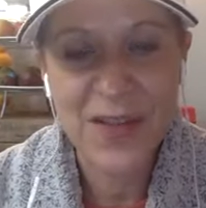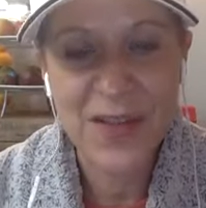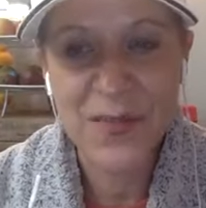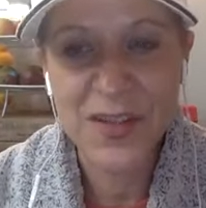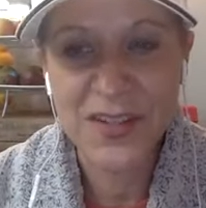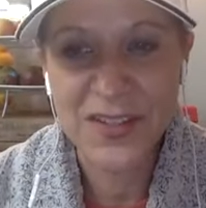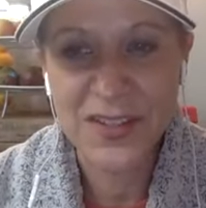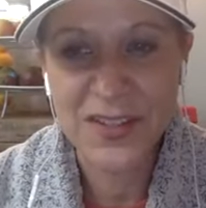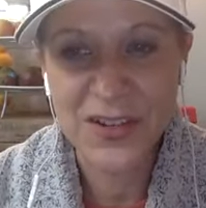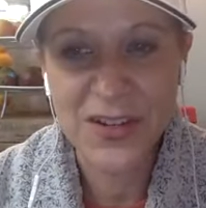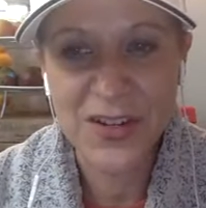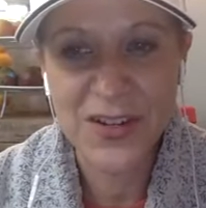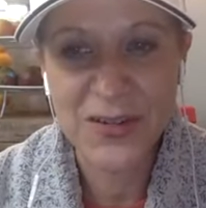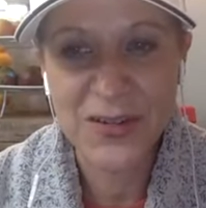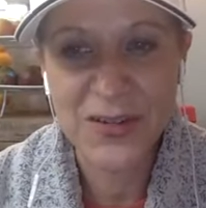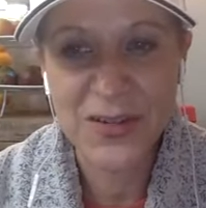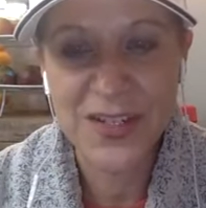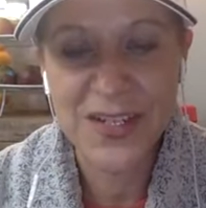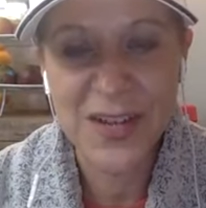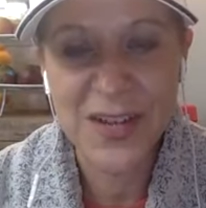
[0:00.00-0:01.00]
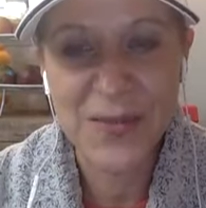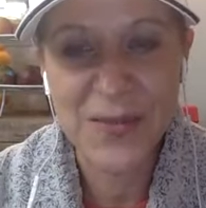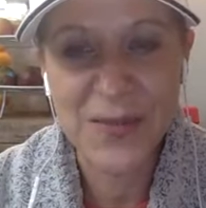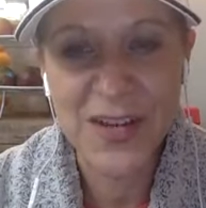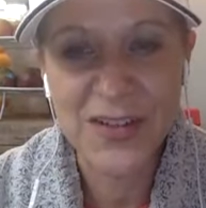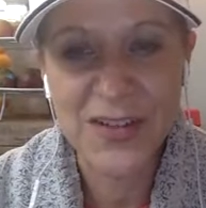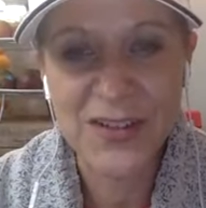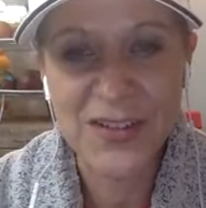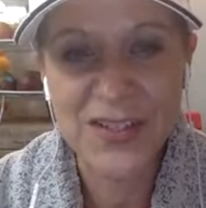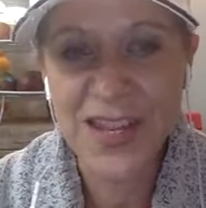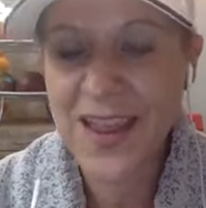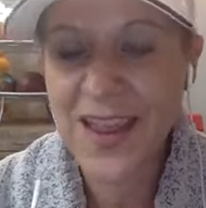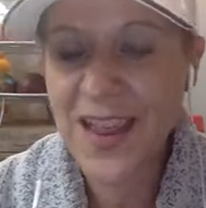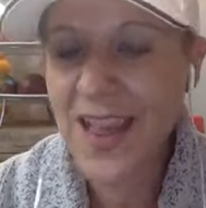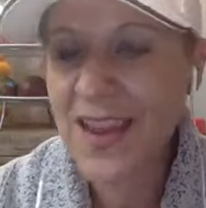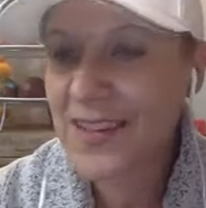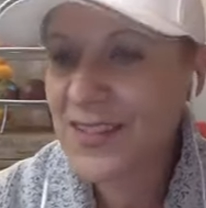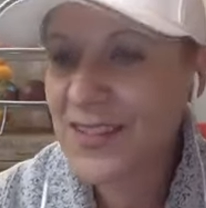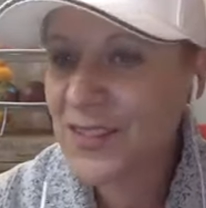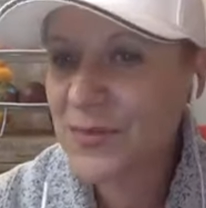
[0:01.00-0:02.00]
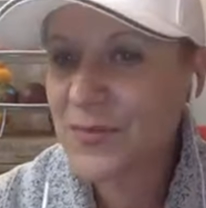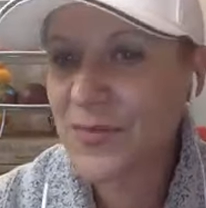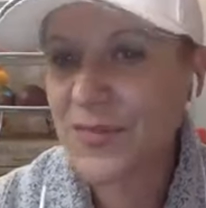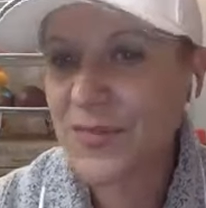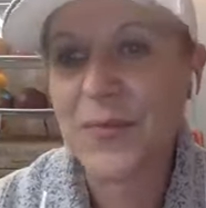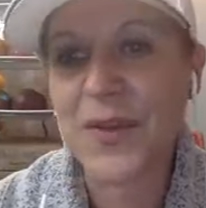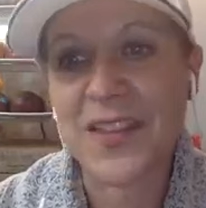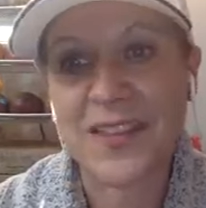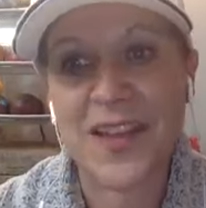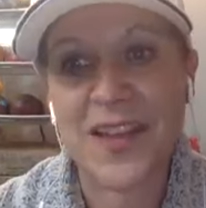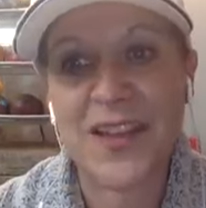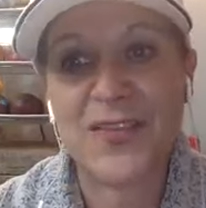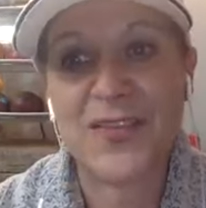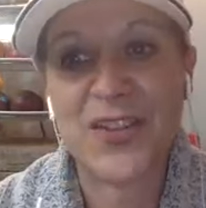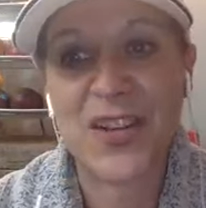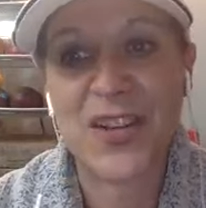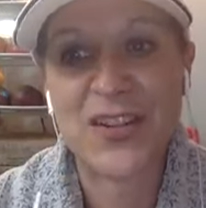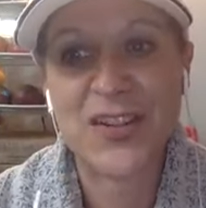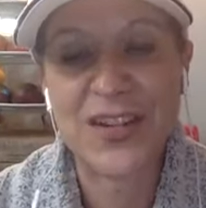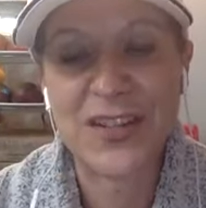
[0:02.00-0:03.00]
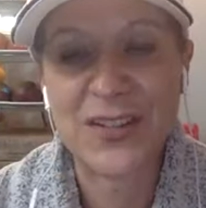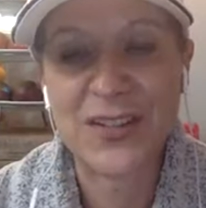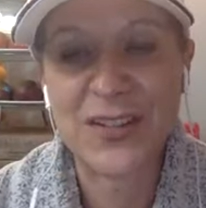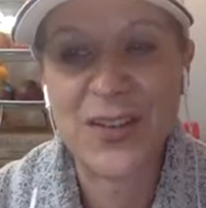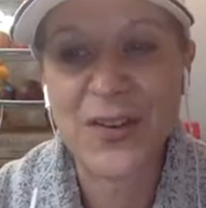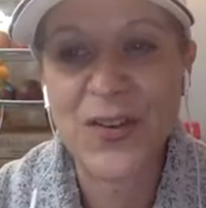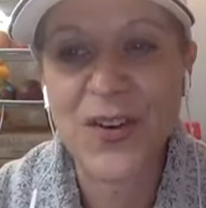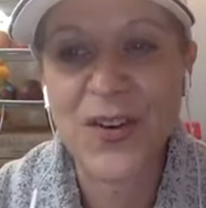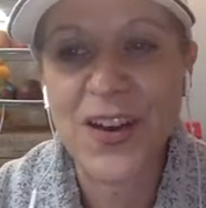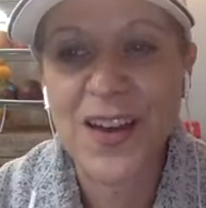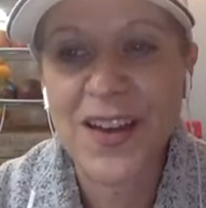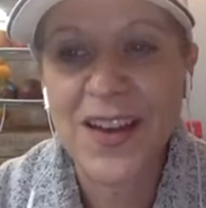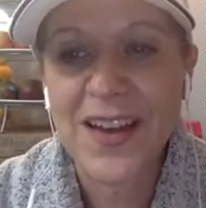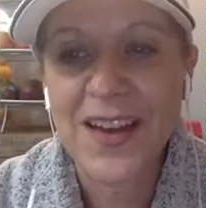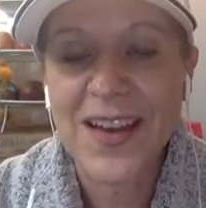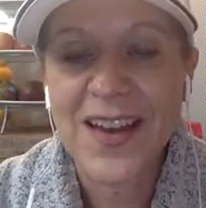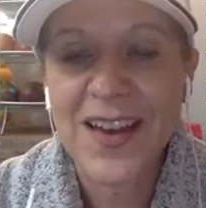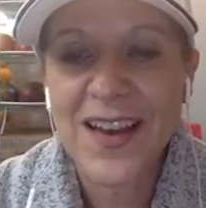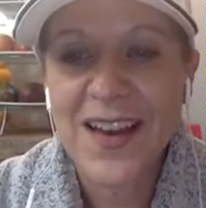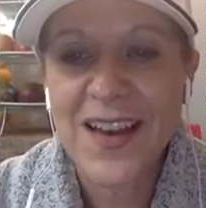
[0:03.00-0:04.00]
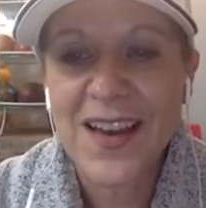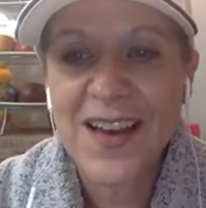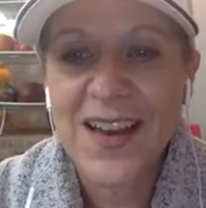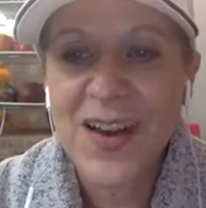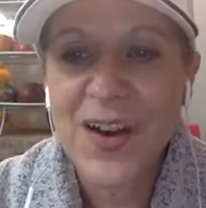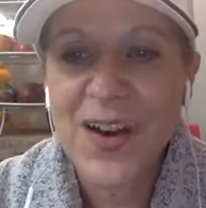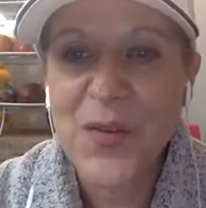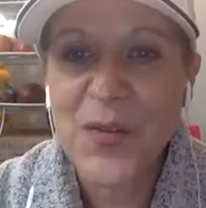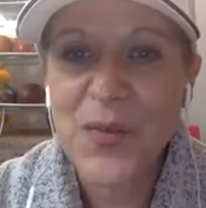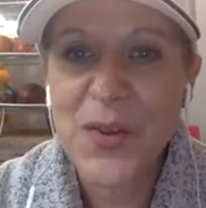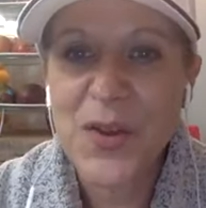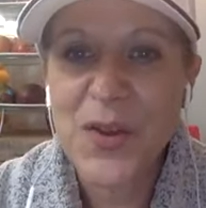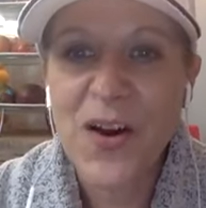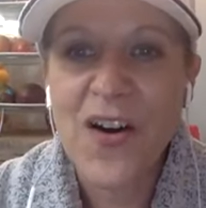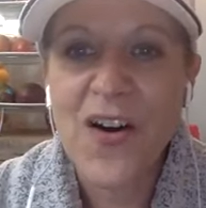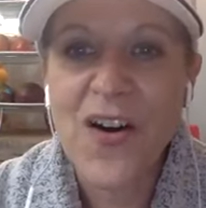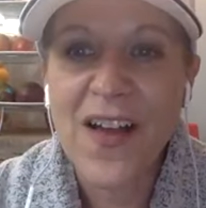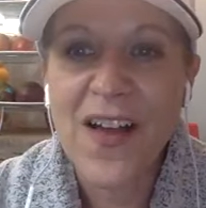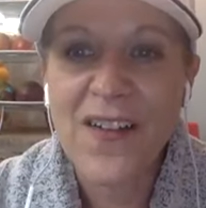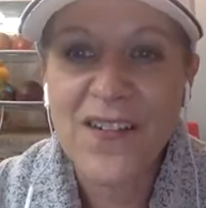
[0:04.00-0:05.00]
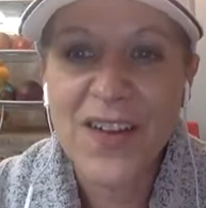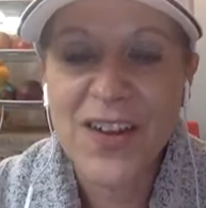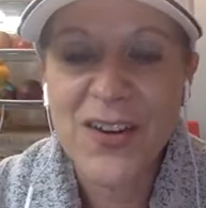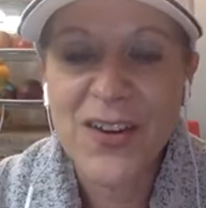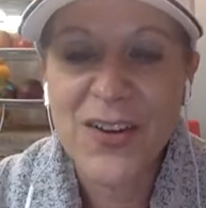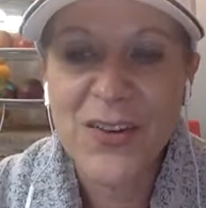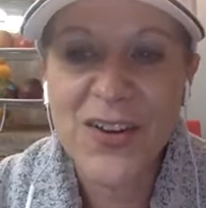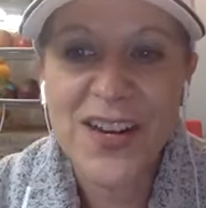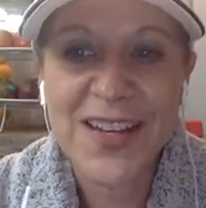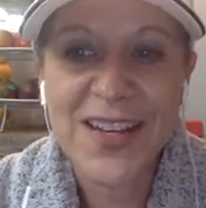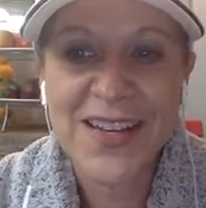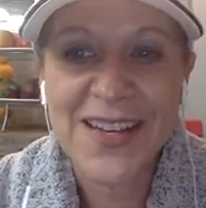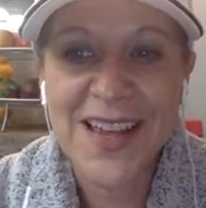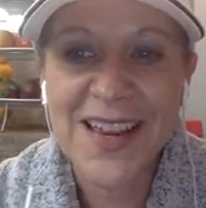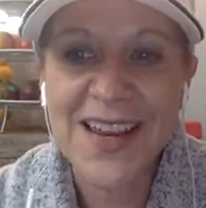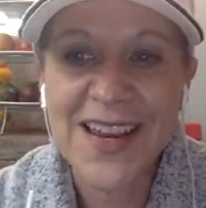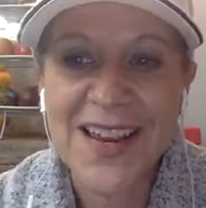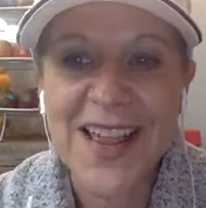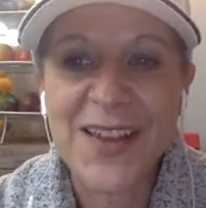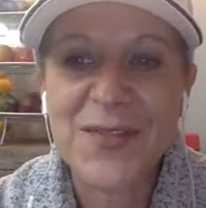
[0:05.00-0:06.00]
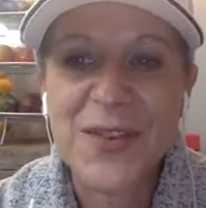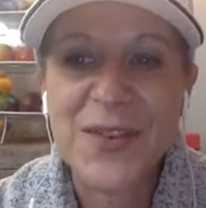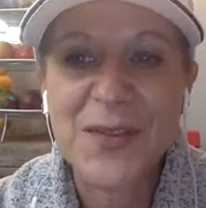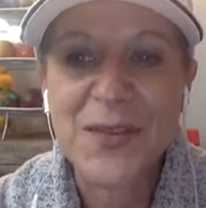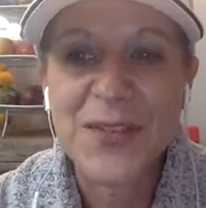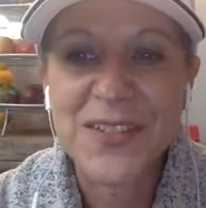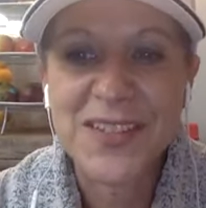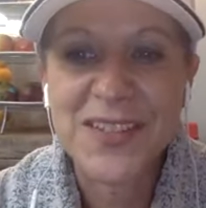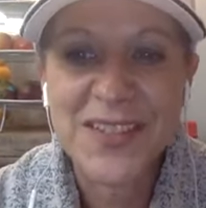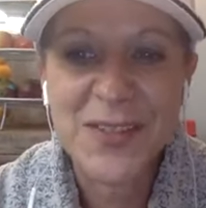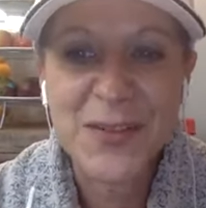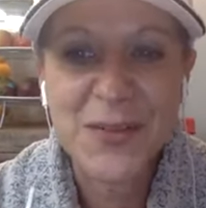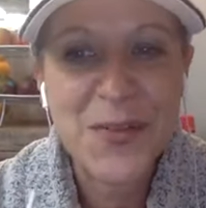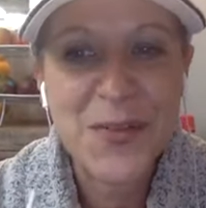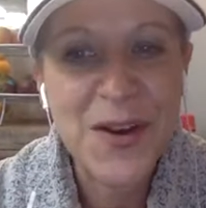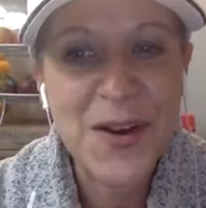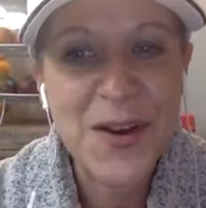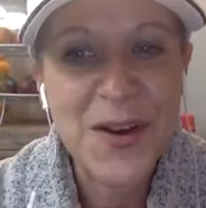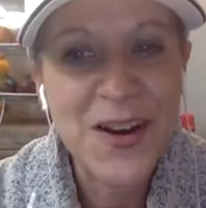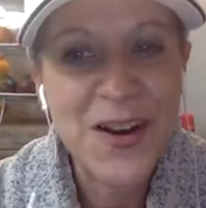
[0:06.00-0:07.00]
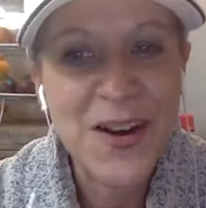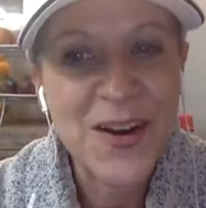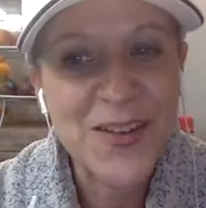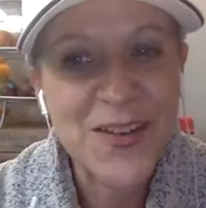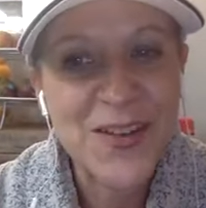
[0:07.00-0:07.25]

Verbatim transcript: I've been starting to read 10 pages a day and it's been life changing. So hope you all have a great night and we will see you tomorrow.